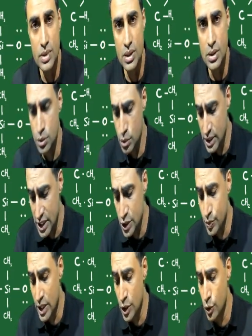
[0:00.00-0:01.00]
So this
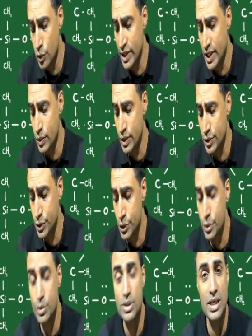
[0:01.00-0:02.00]
value we are going to
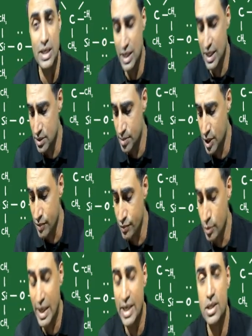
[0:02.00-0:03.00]
use in large number of
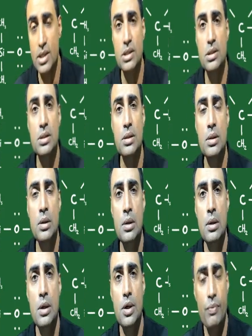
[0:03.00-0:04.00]
numericals.
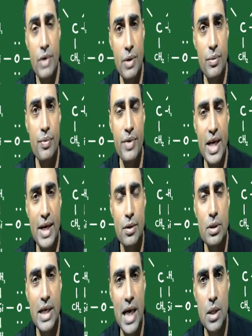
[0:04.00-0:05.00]
Whenever we have
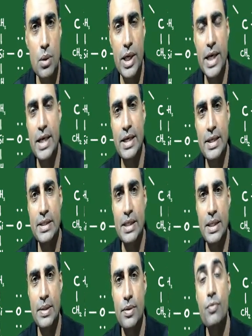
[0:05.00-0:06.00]
to calculate
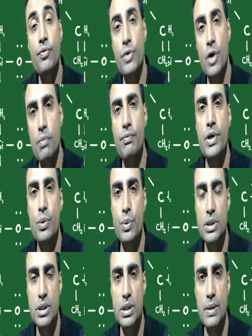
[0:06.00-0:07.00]
energy from
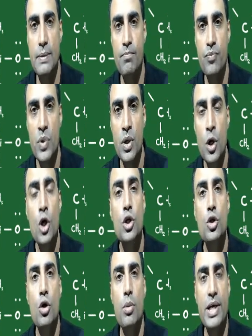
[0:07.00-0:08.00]
frequency,
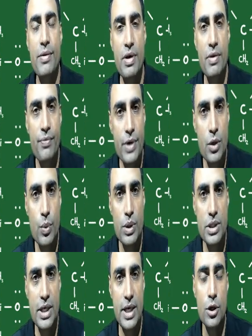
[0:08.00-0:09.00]
you will be given
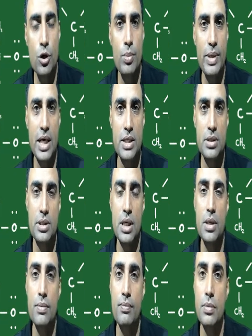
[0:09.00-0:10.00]
frequency and you will be asked
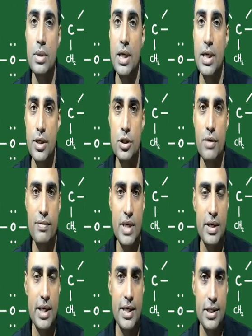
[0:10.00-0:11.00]
the energy of
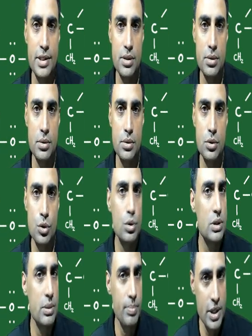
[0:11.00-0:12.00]
that radiation. So
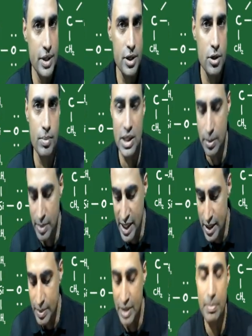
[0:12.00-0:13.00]
simply you have to multiply
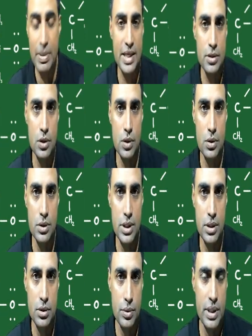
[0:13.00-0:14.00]
it by Planck's
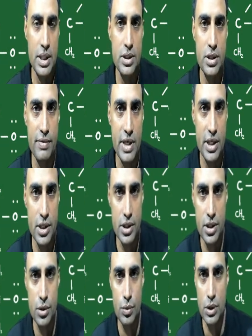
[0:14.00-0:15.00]
constant. So energy of
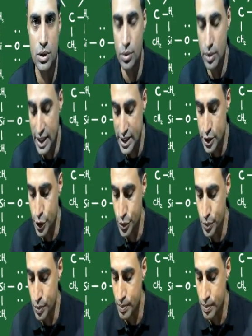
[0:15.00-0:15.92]
radiation is equal to h nu.